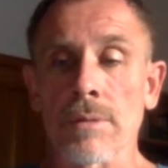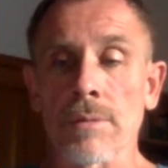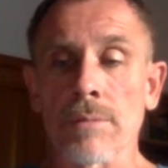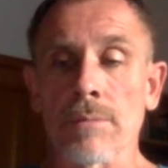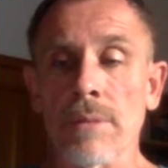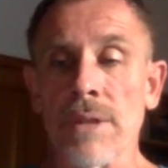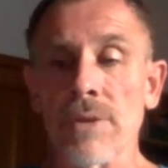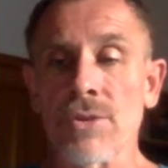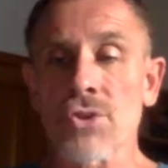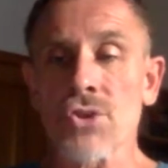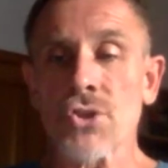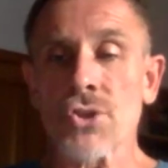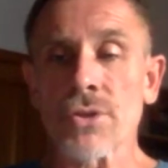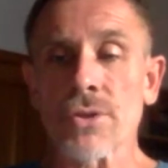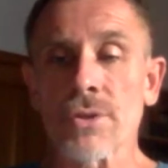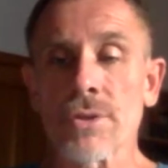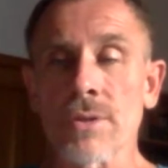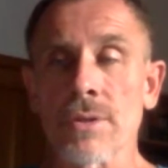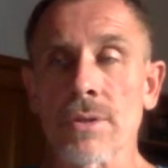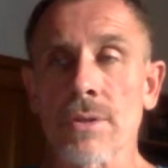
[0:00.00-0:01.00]

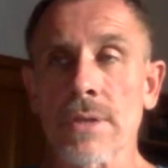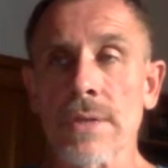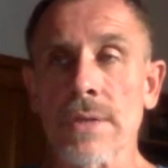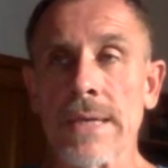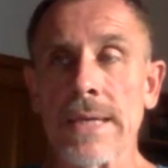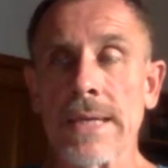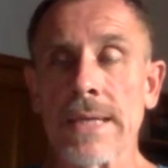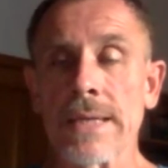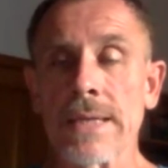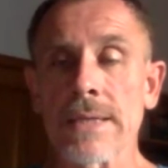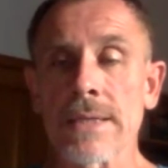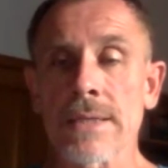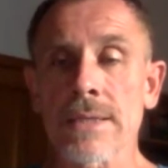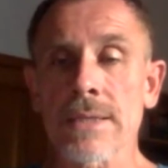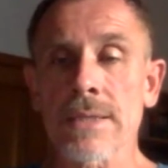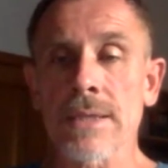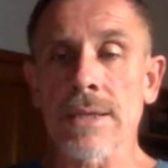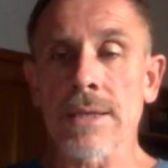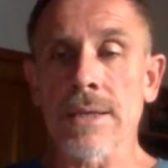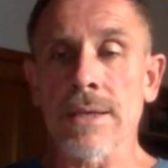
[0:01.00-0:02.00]
mentioned, and
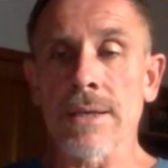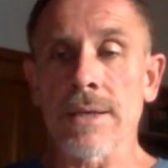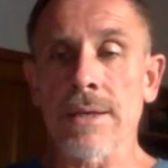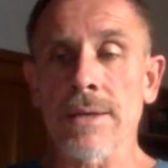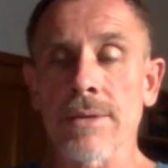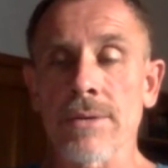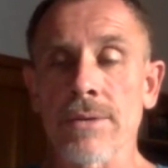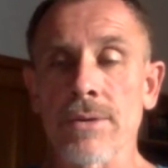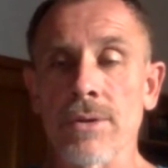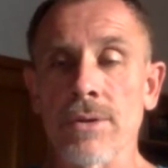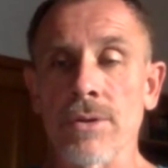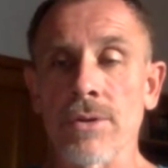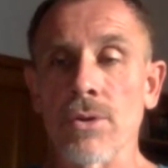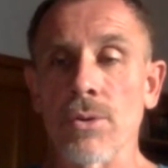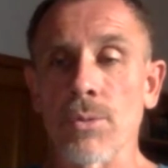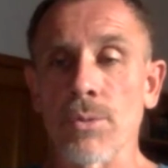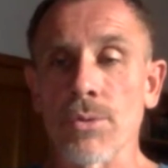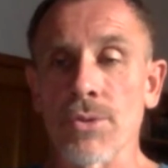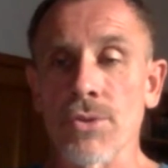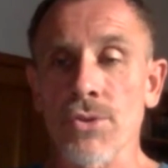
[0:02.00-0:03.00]
you know,
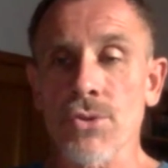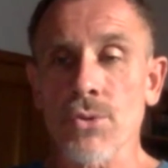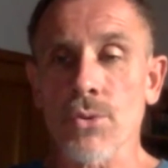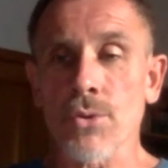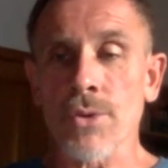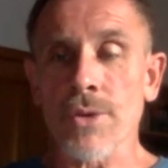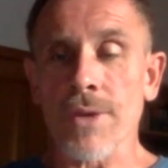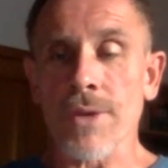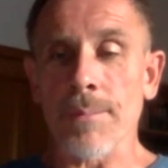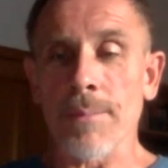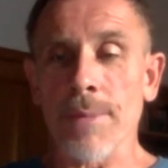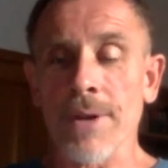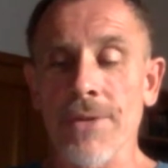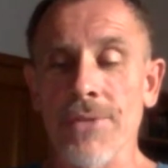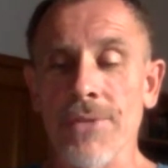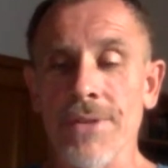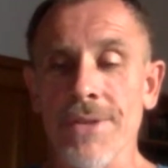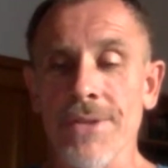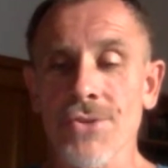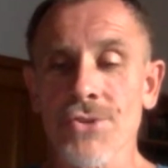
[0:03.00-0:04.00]
no one is talking
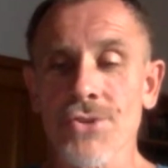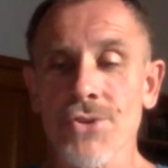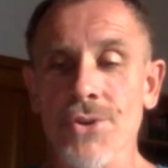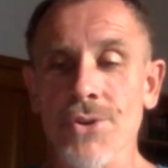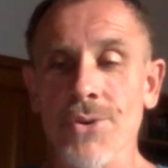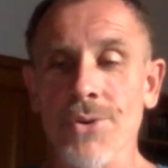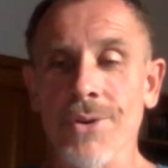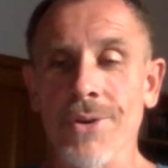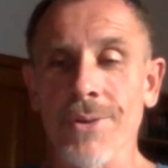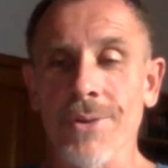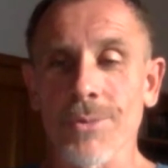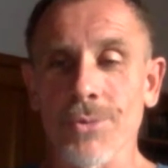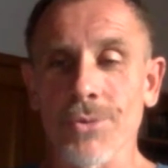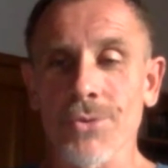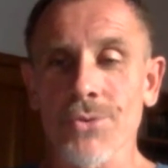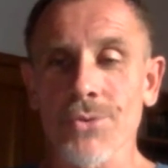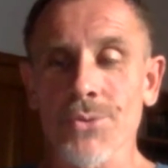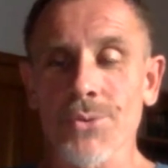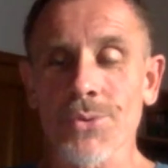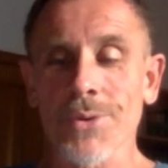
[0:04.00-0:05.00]
about that, so I'm
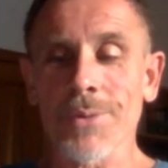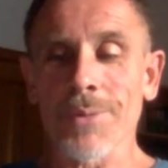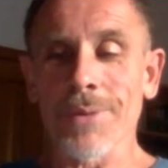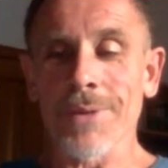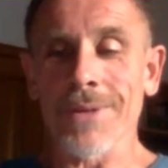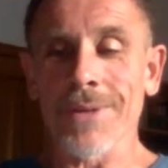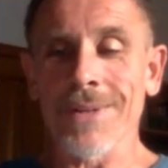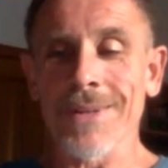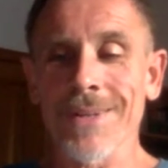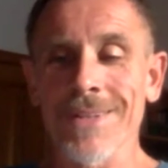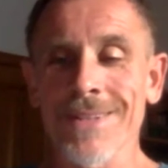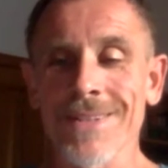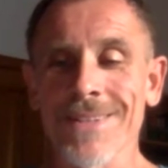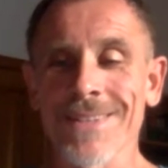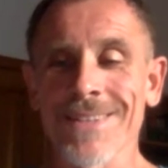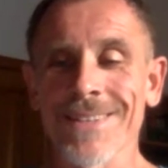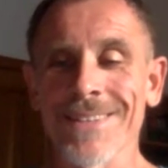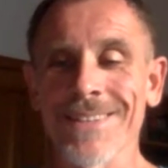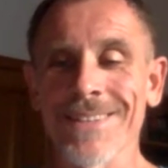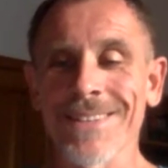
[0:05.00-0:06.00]
going to talk about that.
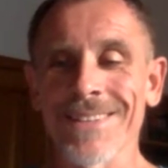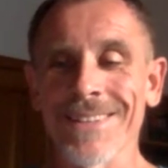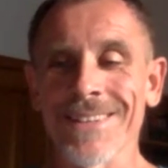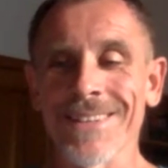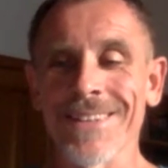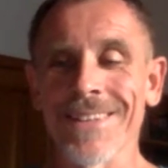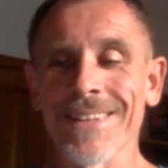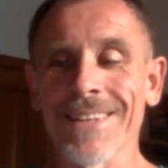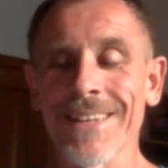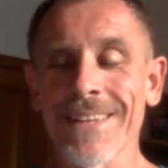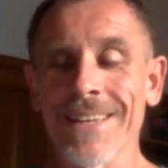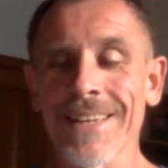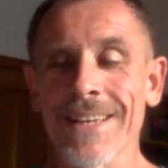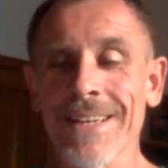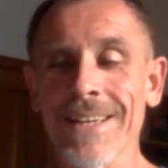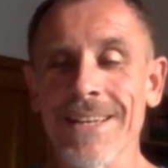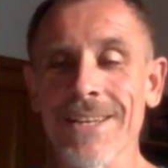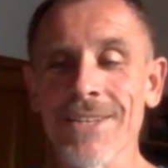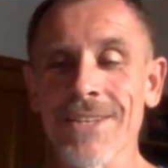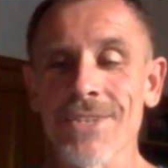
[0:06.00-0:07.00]

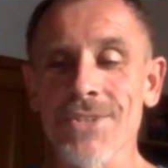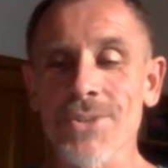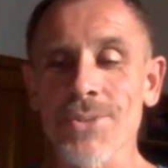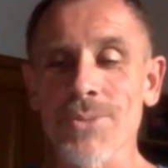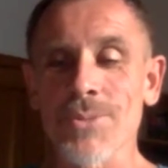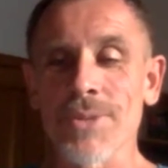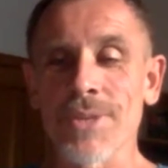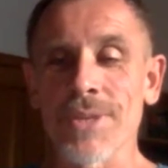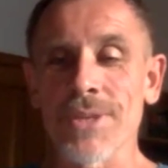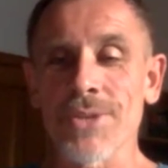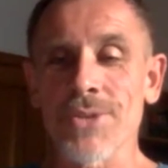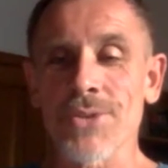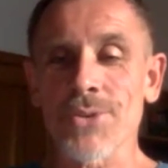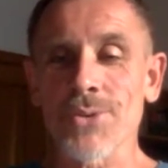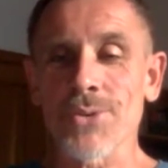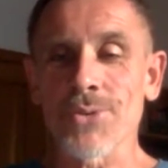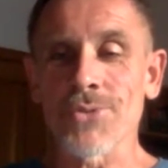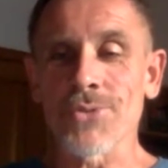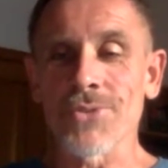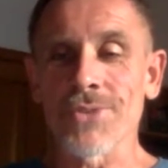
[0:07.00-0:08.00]
So we need
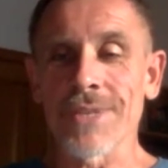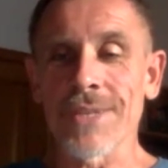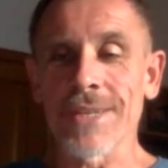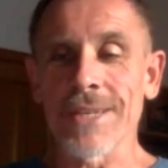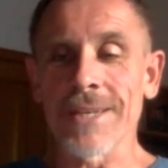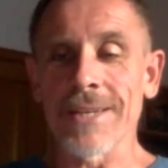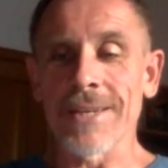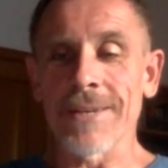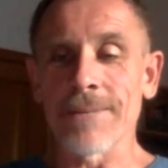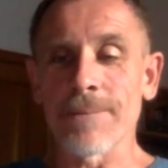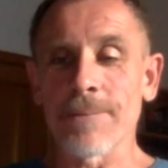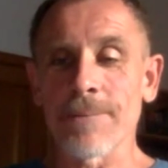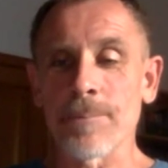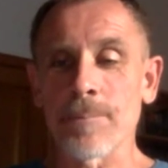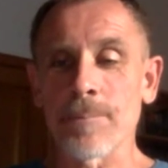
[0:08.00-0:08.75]
to really